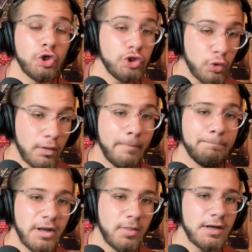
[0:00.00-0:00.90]
Your
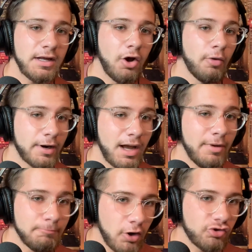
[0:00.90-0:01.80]
ability to overcome
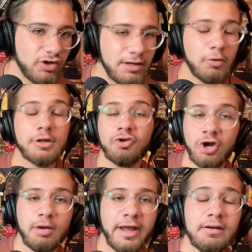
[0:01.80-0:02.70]
adversity will
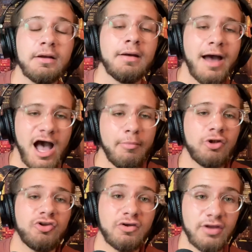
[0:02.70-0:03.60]
determine how much
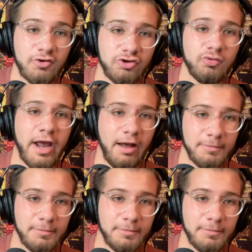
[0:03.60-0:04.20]
success you have.